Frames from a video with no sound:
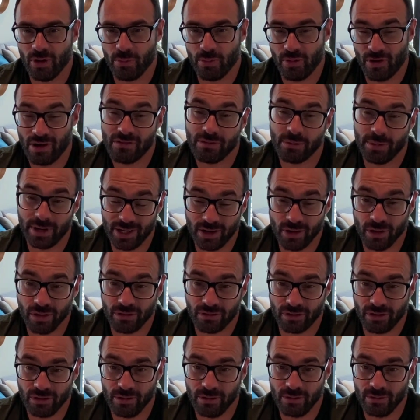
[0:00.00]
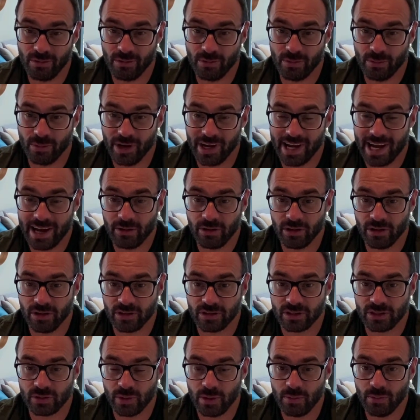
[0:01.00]
preferably not through my
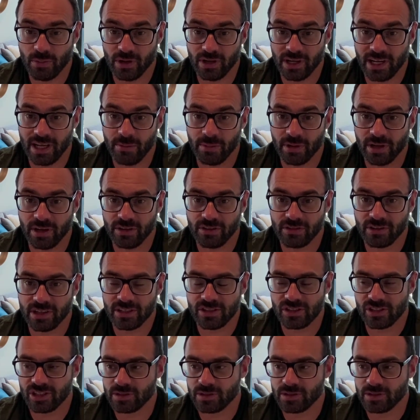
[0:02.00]
Outlook Swinburne email address,